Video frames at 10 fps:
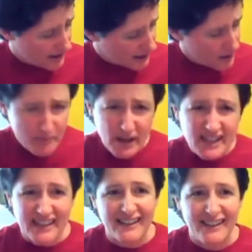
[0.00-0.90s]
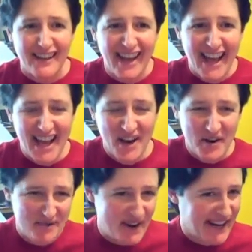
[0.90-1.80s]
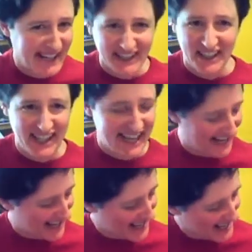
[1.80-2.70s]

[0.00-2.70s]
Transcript: You don't want buzzing. You want to make it clean.